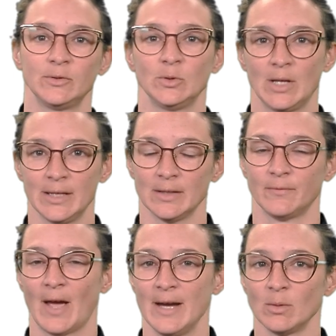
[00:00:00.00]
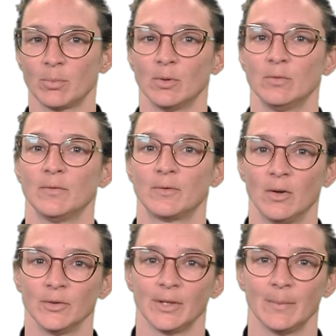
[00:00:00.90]
to get a final proof of
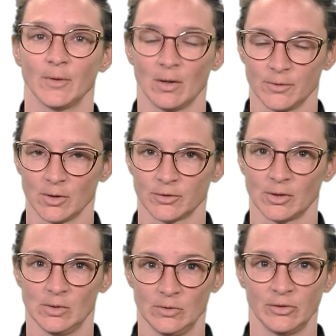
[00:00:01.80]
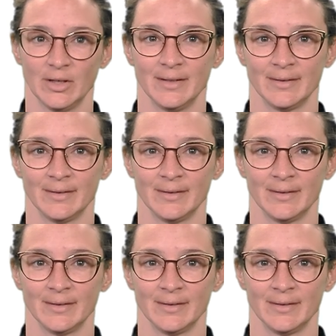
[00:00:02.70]
concept of your solution.